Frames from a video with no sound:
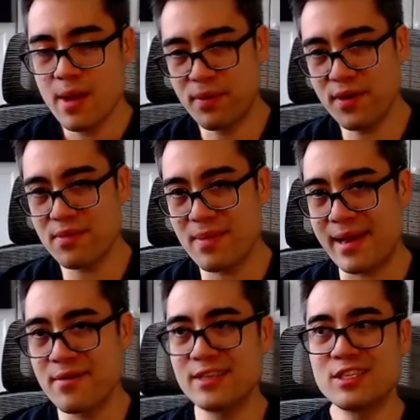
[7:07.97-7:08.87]
Point of the
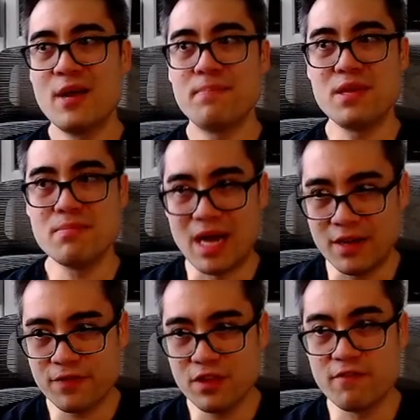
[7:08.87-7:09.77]
matter is, be
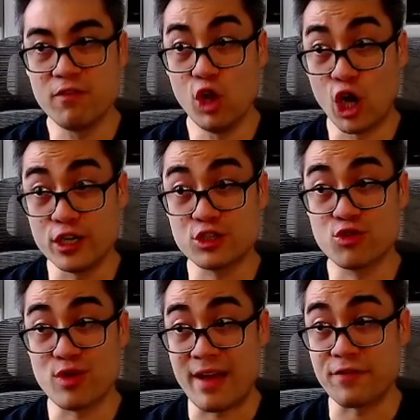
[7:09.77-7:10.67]
mindful of large
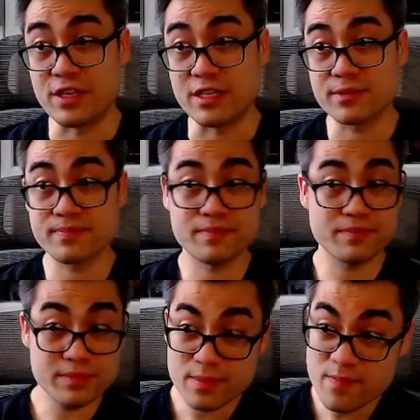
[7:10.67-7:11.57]
gravities.
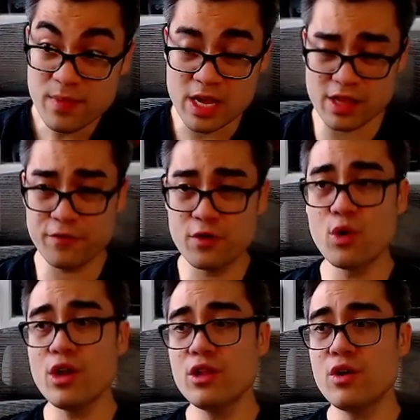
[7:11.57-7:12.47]
And then for
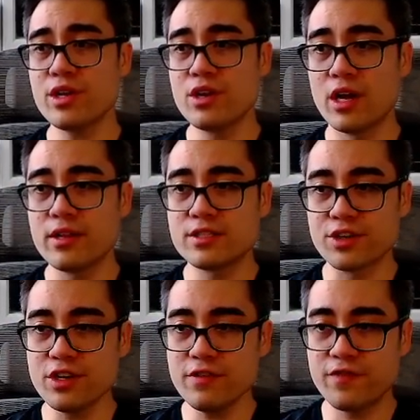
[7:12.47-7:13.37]
Royal Oak and Nautilus,
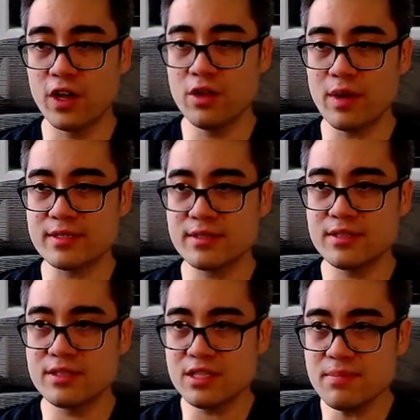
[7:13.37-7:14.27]
they're going to follow a
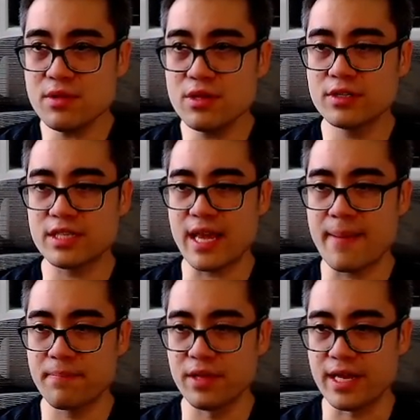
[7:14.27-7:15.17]
similar
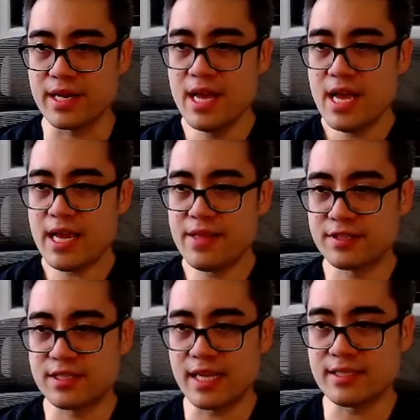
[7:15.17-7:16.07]
template in
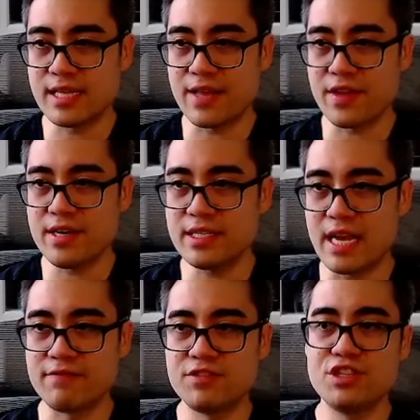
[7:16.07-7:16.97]
the sense that they need to
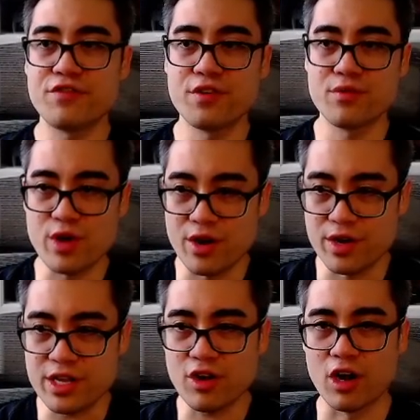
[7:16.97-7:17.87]
have different
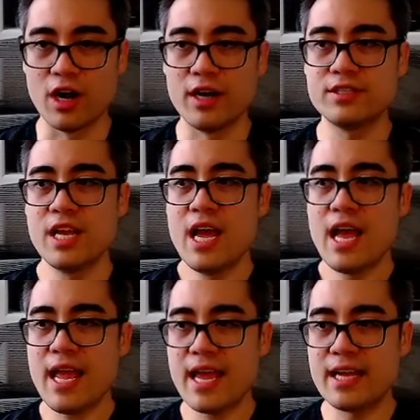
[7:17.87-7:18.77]
rarity cards,
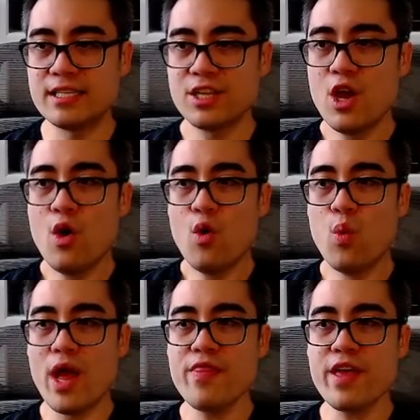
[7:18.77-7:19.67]
and
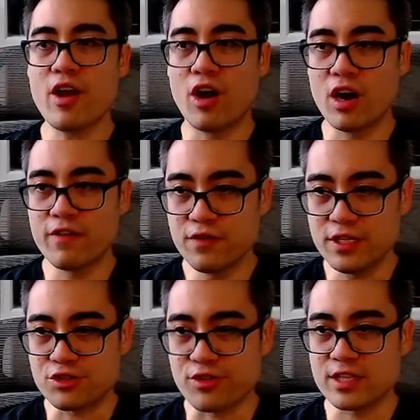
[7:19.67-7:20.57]
when they are
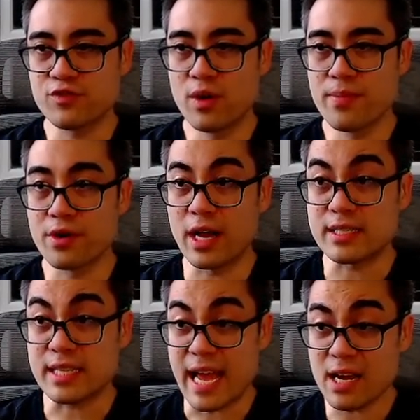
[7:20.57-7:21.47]
fully transformed, their
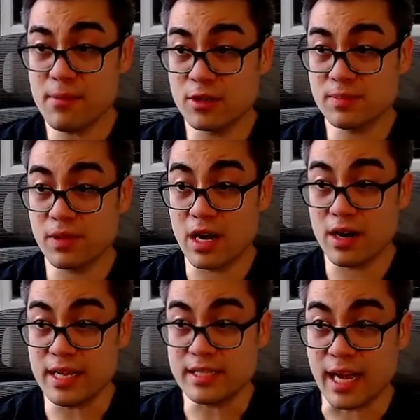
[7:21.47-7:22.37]
attack
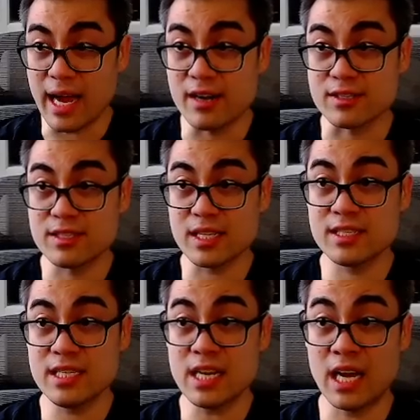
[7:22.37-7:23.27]
multiplier is higher,
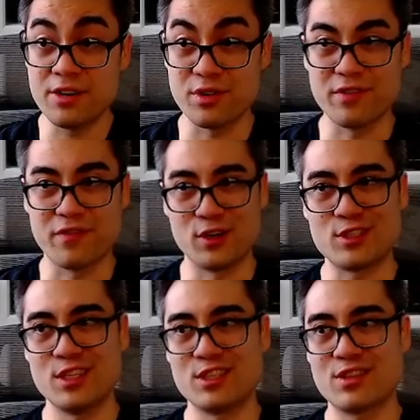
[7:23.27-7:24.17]
1600
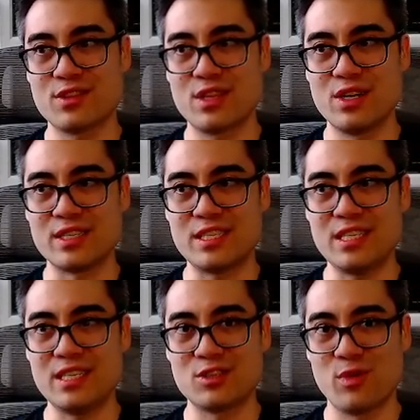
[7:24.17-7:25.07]
versus
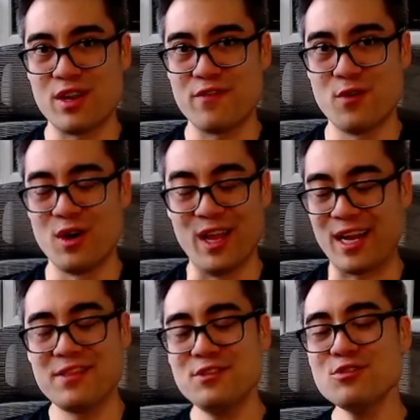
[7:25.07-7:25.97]
1324.
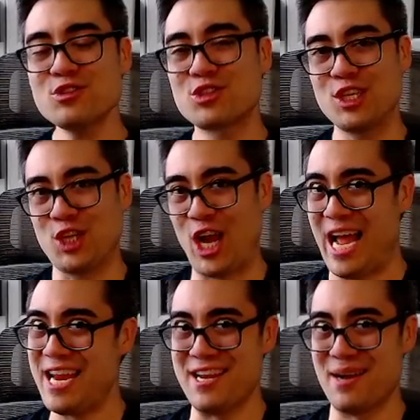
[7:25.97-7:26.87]
Like, these are just such
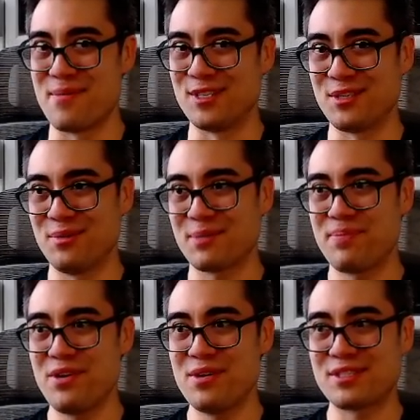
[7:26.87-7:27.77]
high numbers. There was a
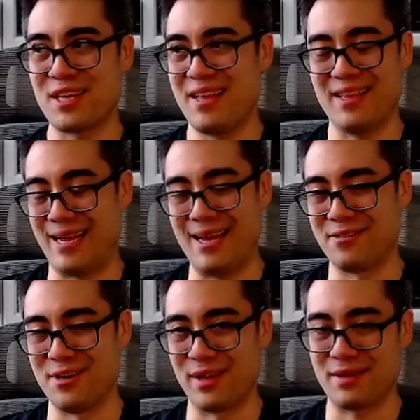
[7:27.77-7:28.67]
period in time, like, I
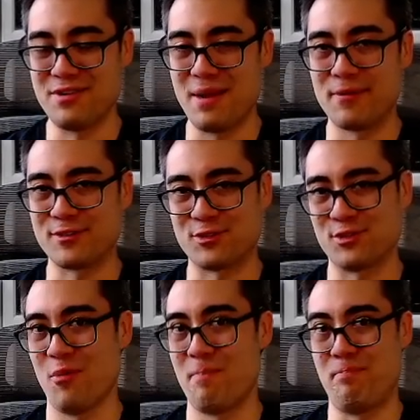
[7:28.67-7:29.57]
don't know, like, numbers are
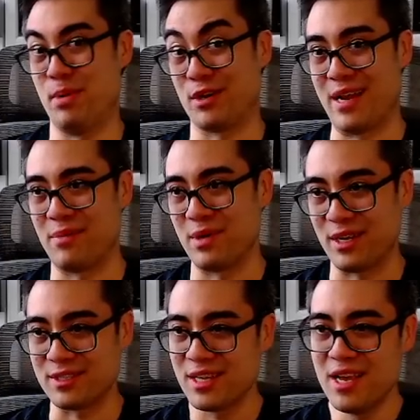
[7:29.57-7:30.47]
so big nowadays.